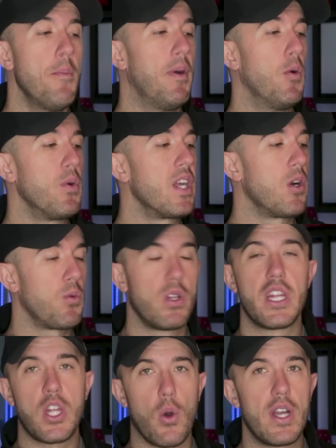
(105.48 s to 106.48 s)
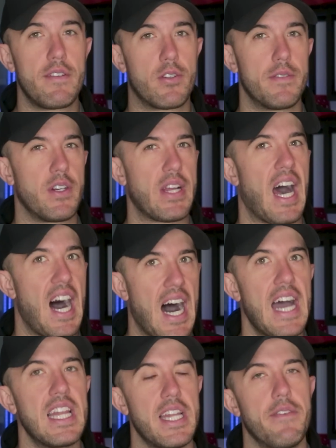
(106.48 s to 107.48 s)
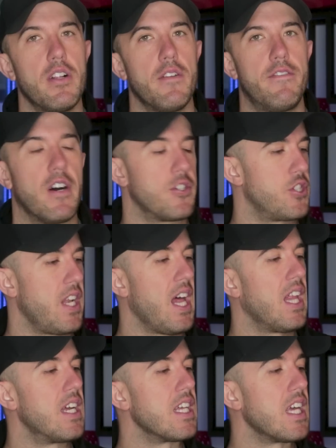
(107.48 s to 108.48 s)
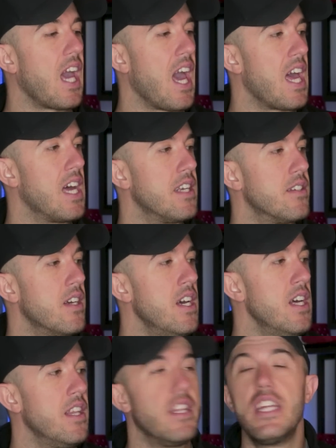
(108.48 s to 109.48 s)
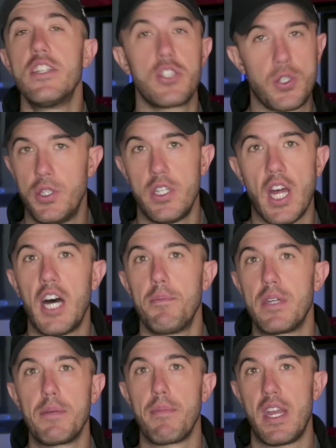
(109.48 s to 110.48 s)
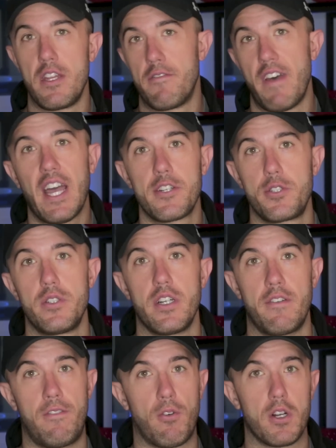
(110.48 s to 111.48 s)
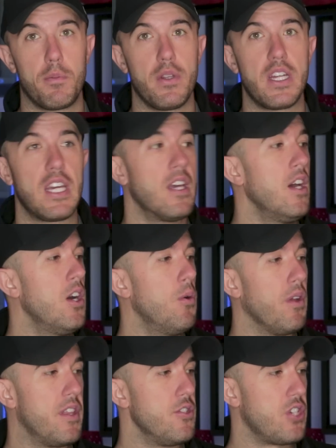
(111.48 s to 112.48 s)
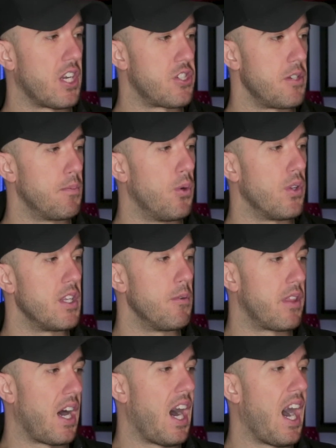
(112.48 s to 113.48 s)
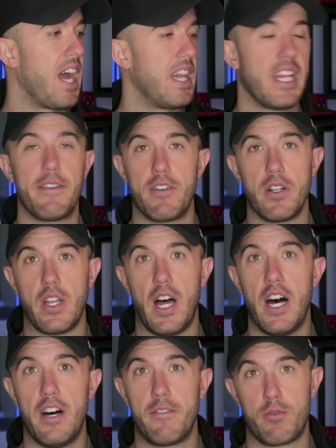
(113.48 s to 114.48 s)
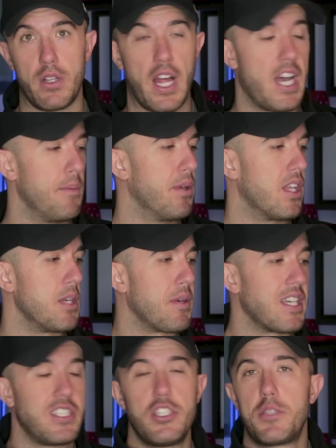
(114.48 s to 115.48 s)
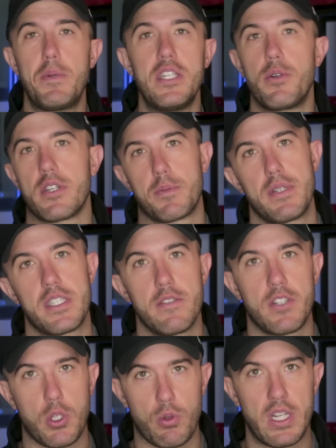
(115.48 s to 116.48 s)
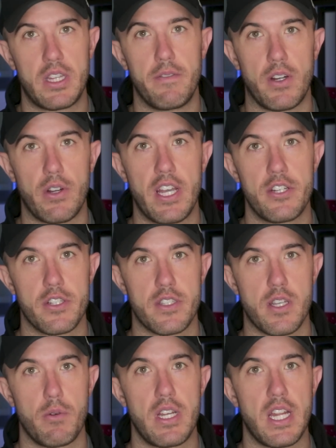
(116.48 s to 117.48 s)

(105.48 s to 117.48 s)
But we are really going for a very high level of functionality, and these could not be manufactured affordably with injection molding with a high level of reliability because it'd just be too expensive to create the variations that we